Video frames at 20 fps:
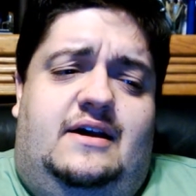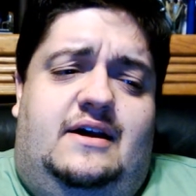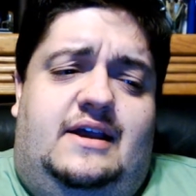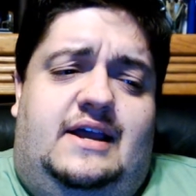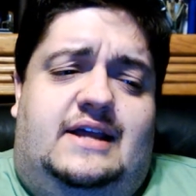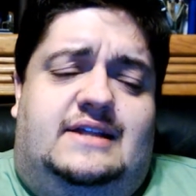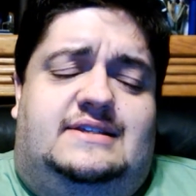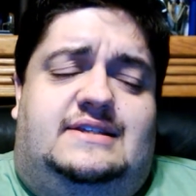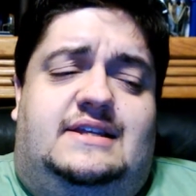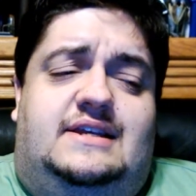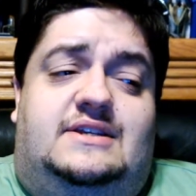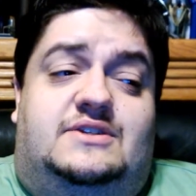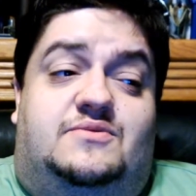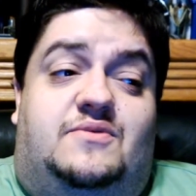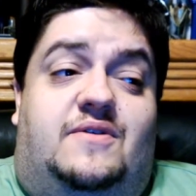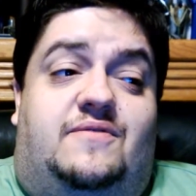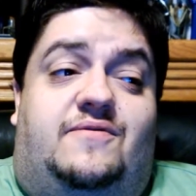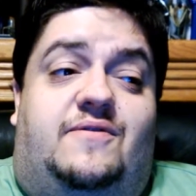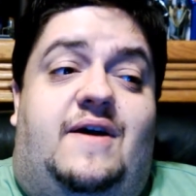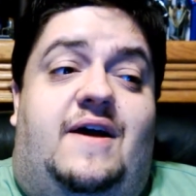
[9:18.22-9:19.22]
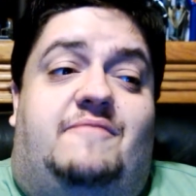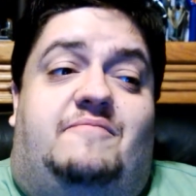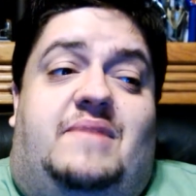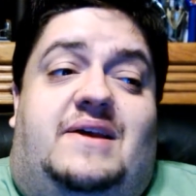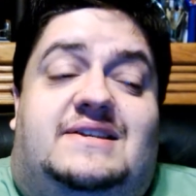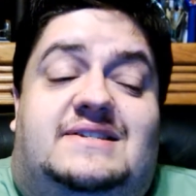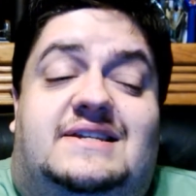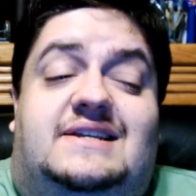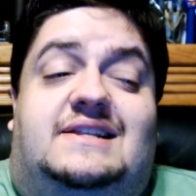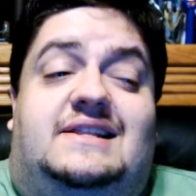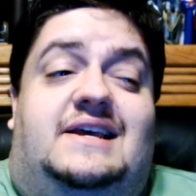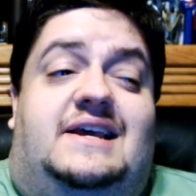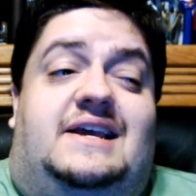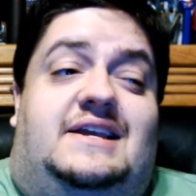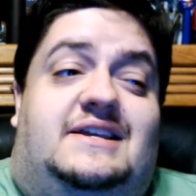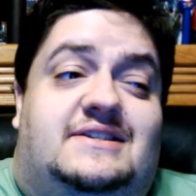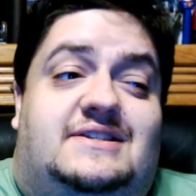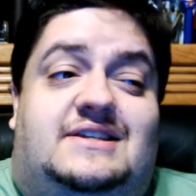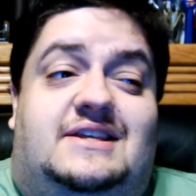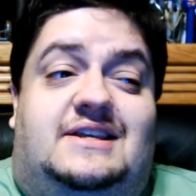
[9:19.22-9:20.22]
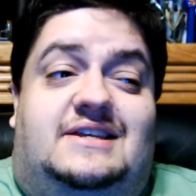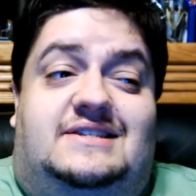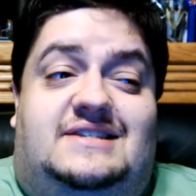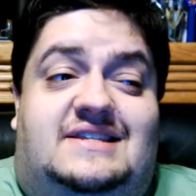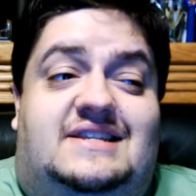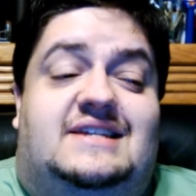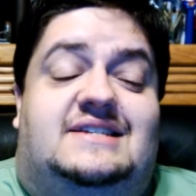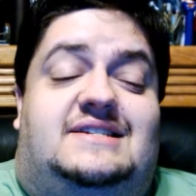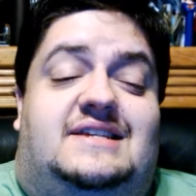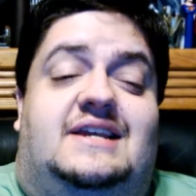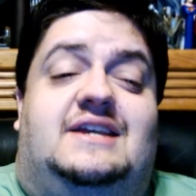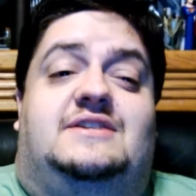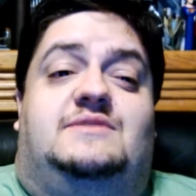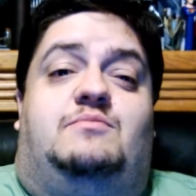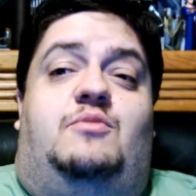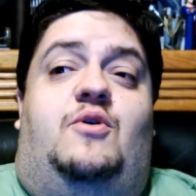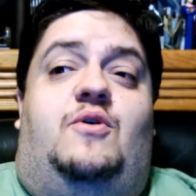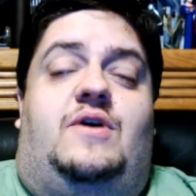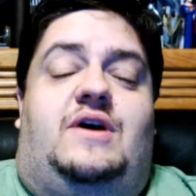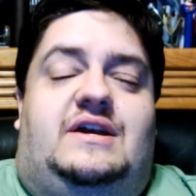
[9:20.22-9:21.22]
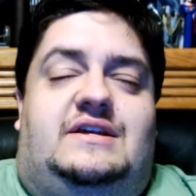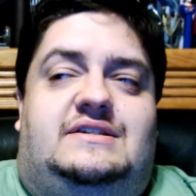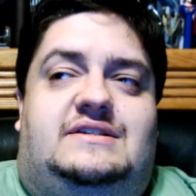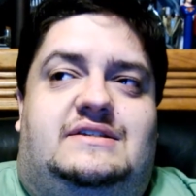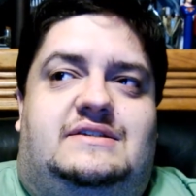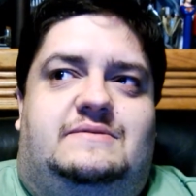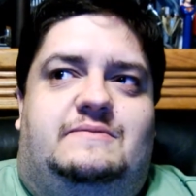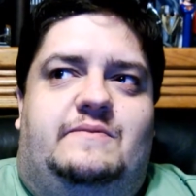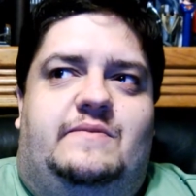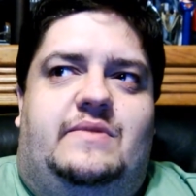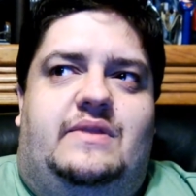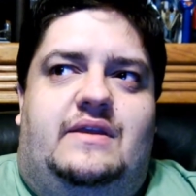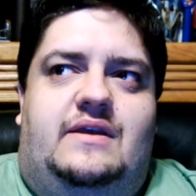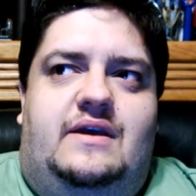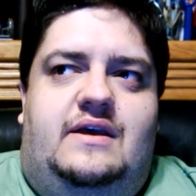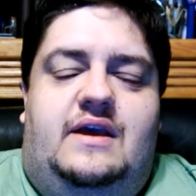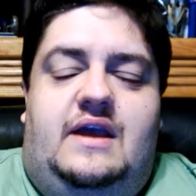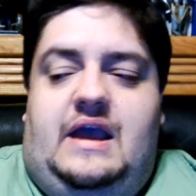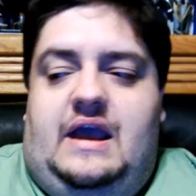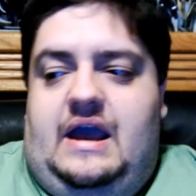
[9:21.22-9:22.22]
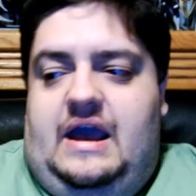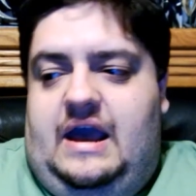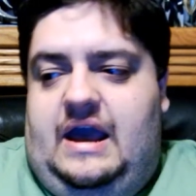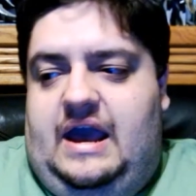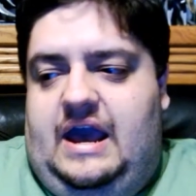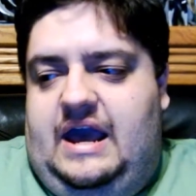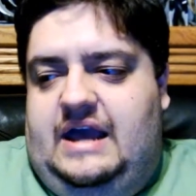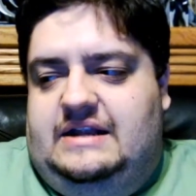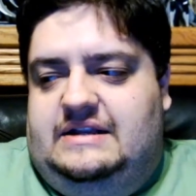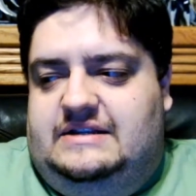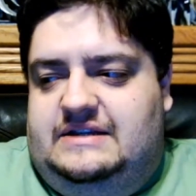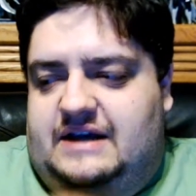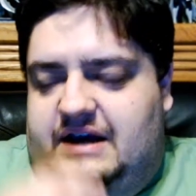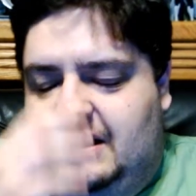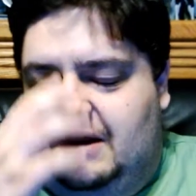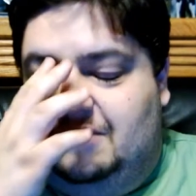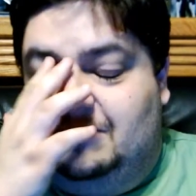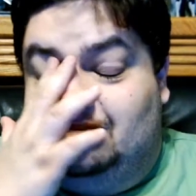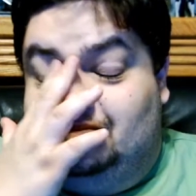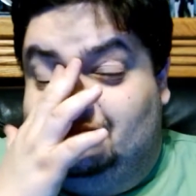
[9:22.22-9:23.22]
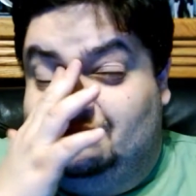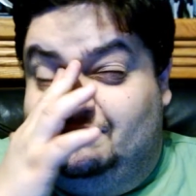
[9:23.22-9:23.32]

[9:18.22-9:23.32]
against these riffraff. Basically, he's, he's dissing his boys. And, because